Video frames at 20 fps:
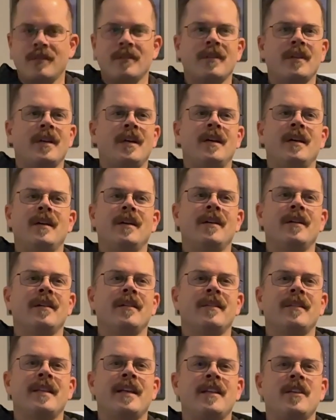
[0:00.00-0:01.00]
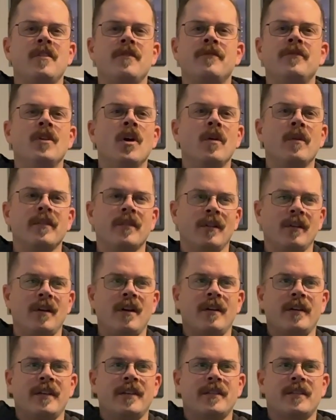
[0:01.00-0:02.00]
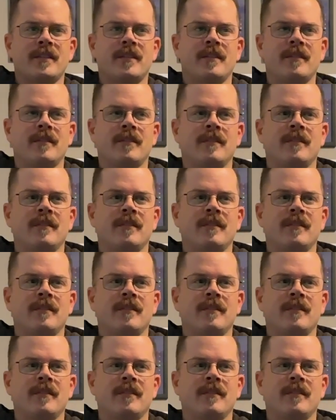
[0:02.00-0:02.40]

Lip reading: that you've known the longest.